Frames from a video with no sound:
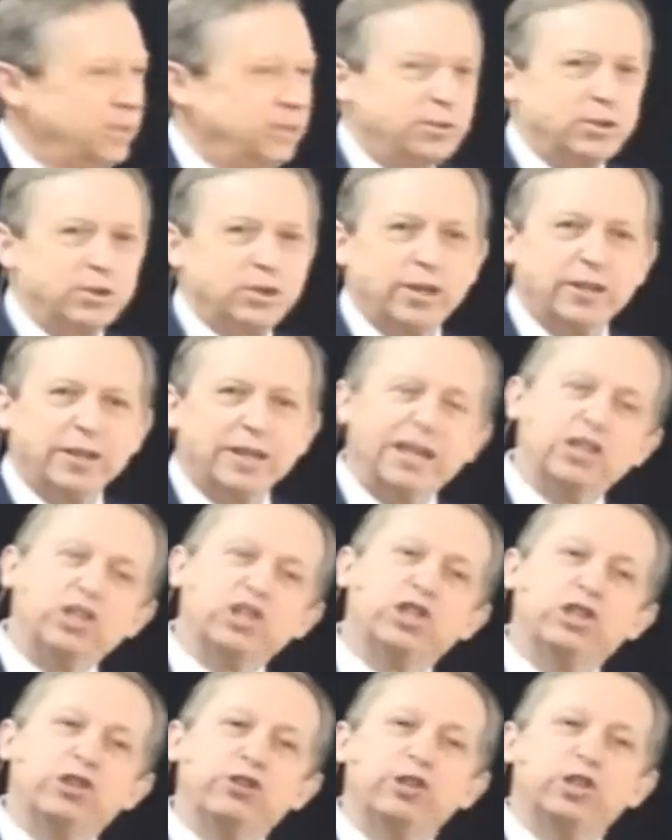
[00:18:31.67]
He was on the
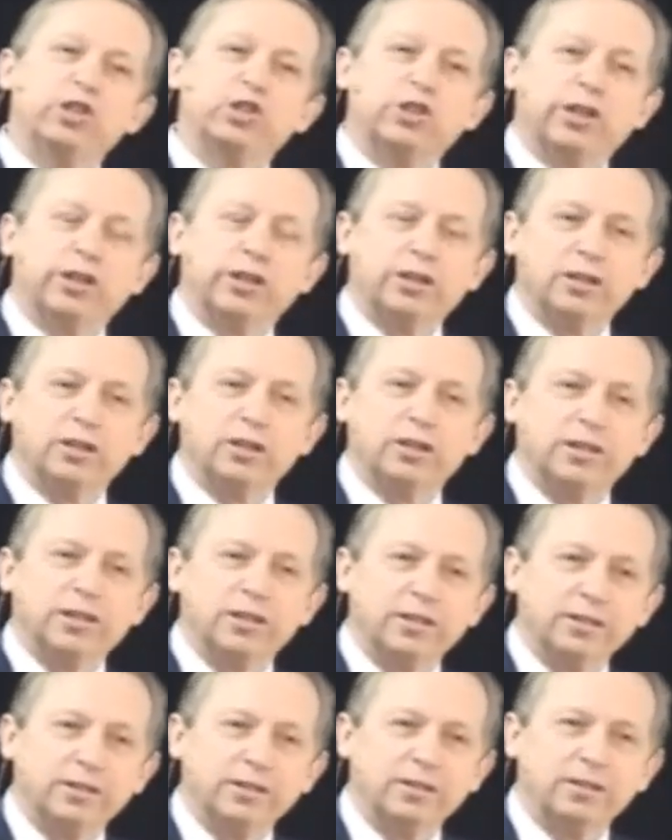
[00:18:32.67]
engineering side of the
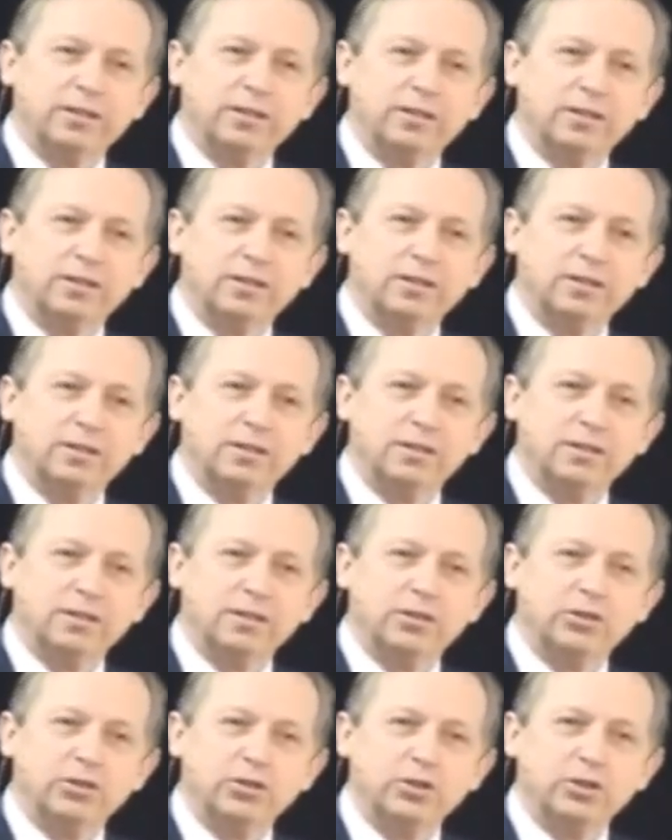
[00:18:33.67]
line,
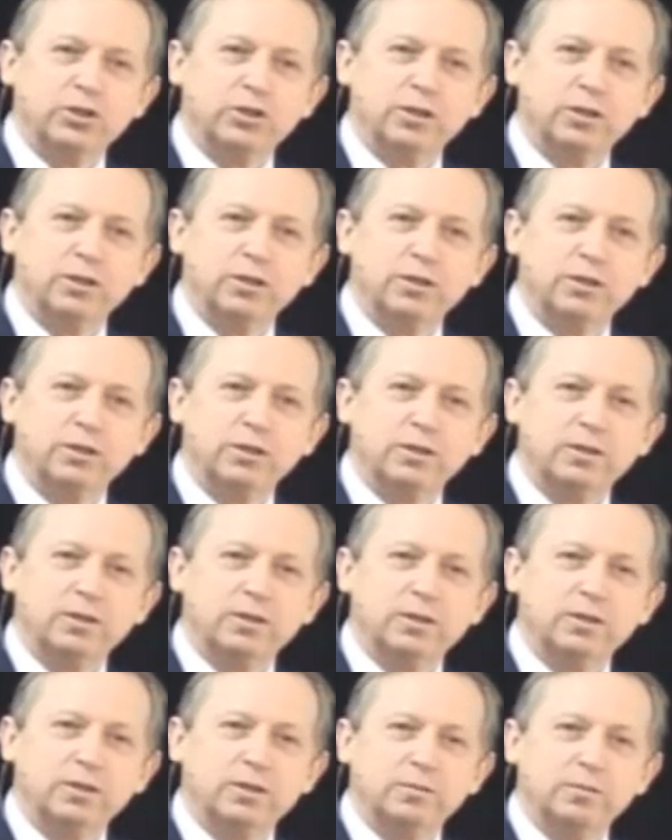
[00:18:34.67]
you see.
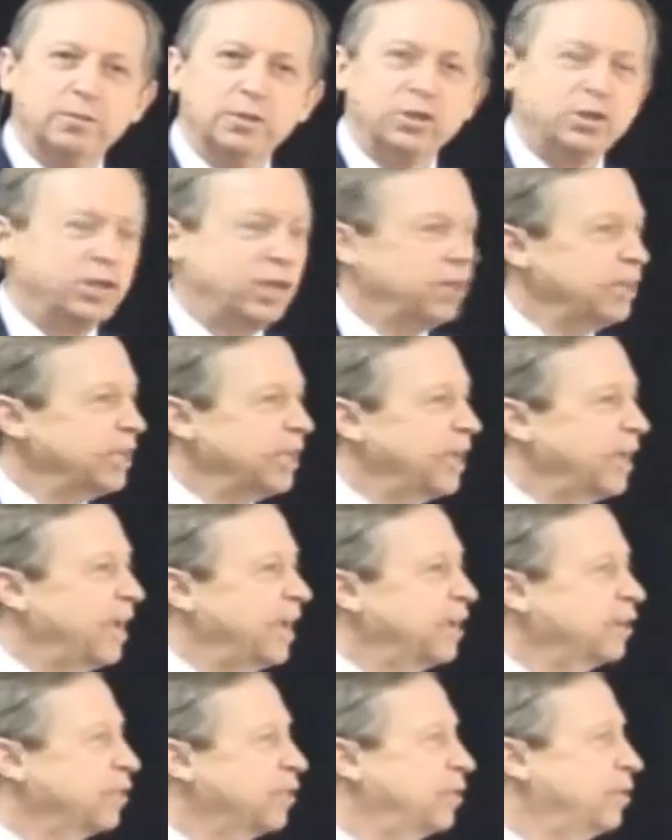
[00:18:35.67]
But suddenly I
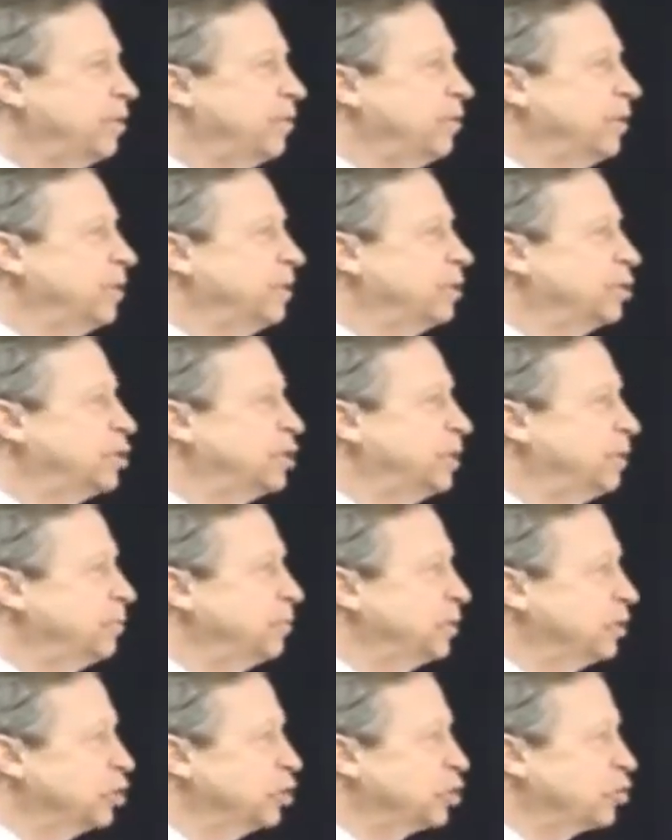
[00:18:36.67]
had a theory that
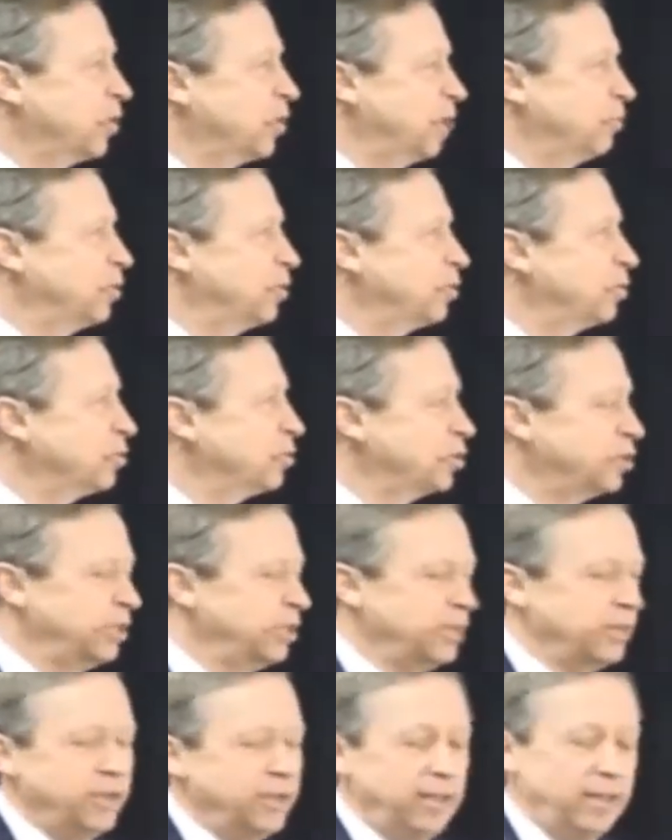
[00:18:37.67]
seemed to describe what we were
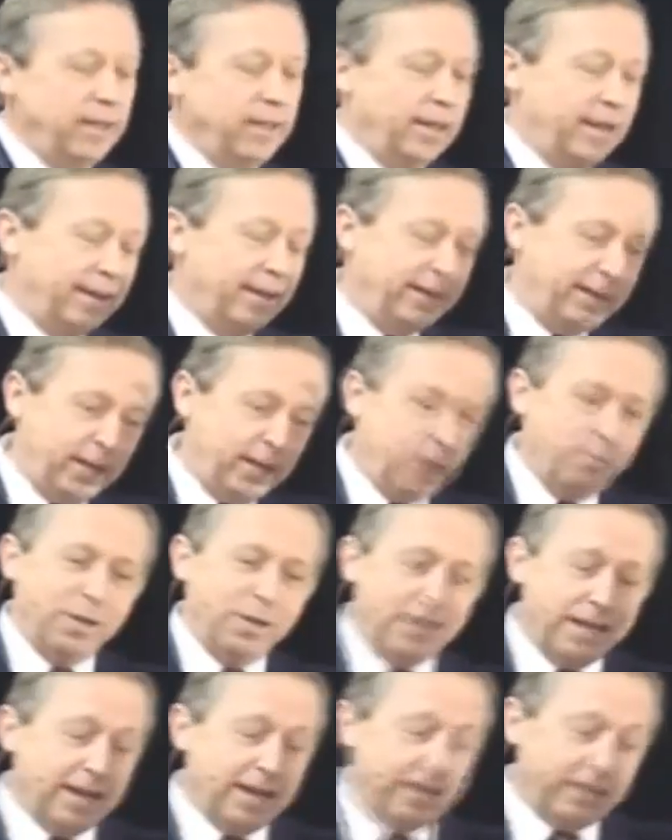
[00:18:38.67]
seeing. And
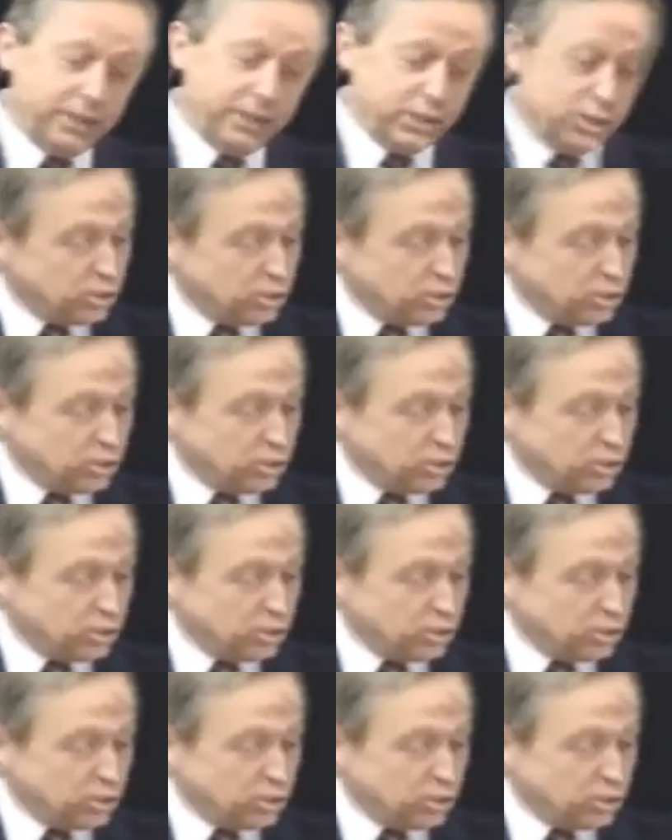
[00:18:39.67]
Deming had